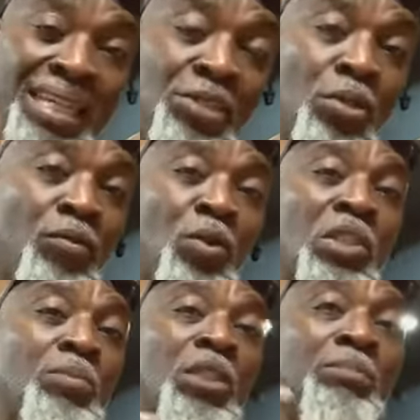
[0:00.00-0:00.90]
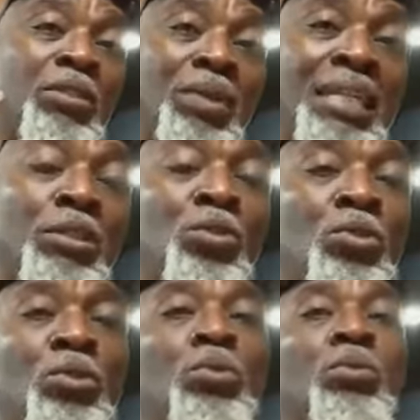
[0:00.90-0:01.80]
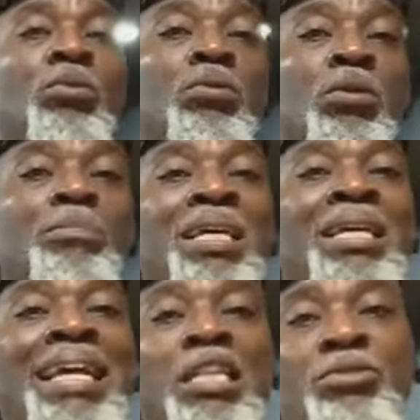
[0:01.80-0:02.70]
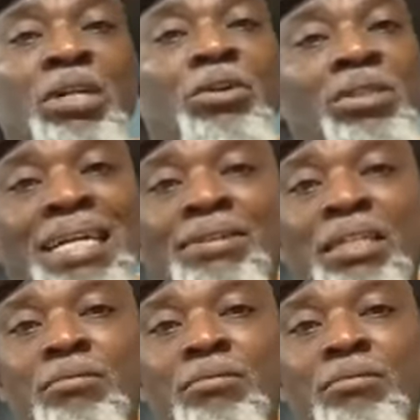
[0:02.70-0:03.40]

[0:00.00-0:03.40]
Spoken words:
Each of us must be ready to do something extraordinary.